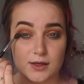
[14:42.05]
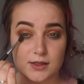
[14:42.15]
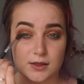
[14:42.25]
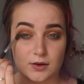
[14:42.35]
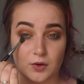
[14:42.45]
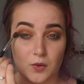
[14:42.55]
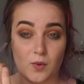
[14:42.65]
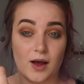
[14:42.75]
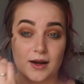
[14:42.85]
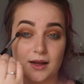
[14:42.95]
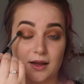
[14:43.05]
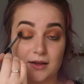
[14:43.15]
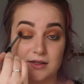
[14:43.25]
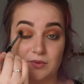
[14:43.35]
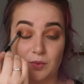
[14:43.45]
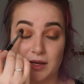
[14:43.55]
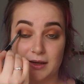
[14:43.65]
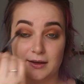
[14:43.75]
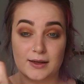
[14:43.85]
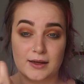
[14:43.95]
doesn't look quite as
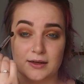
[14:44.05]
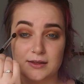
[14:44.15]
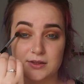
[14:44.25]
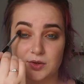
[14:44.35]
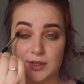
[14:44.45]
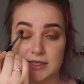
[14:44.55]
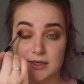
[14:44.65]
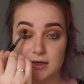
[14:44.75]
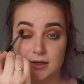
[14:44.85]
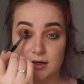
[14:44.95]
weird and disjointed.